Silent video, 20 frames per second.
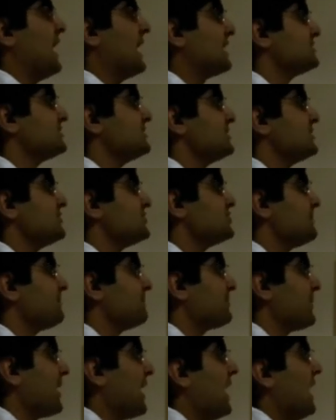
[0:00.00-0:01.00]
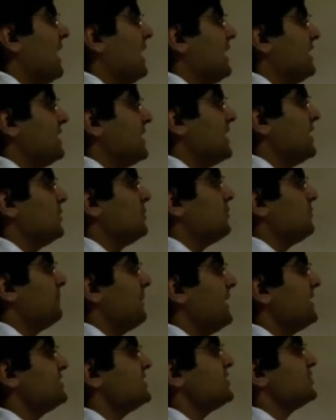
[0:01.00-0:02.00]
axis. Now
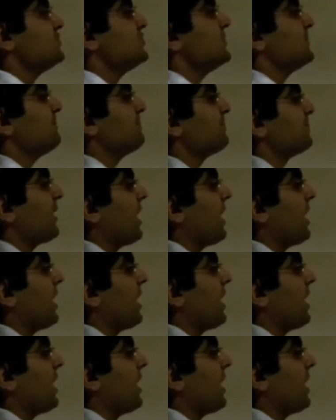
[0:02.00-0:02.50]
pay attention.